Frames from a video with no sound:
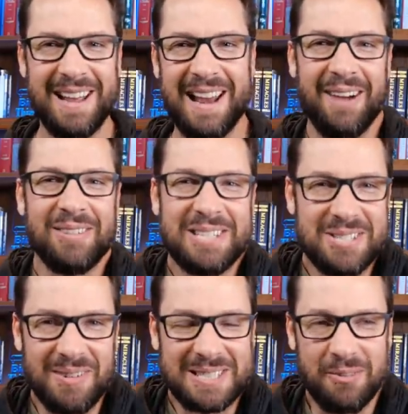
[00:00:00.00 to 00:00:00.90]
And I would
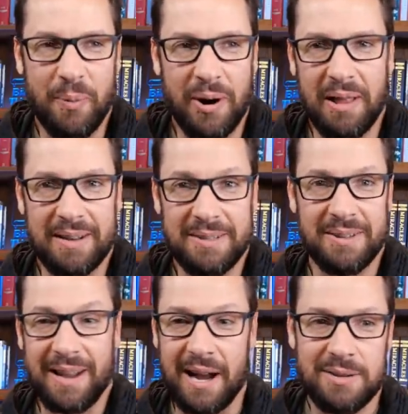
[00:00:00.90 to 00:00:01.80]
consider myself part of that too.
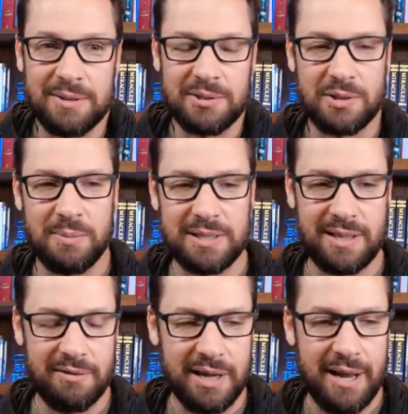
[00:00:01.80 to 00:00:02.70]
Like I do discernment
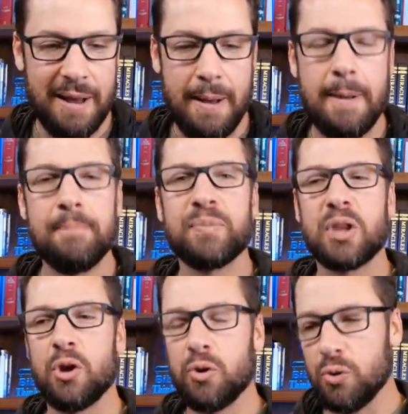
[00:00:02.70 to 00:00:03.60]
stuff,
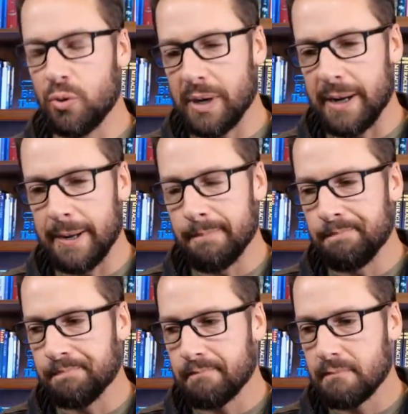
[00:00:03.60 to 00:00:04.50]
who um,